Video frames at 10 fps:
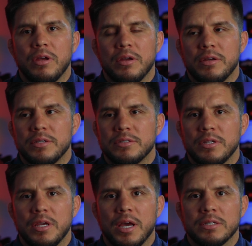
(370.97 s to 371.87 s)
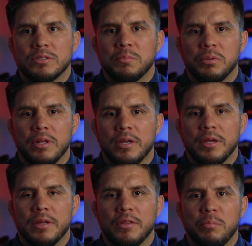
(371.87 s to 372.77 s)
is he has to
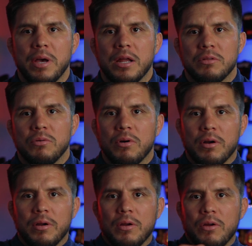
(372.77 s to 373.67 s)
play the matador.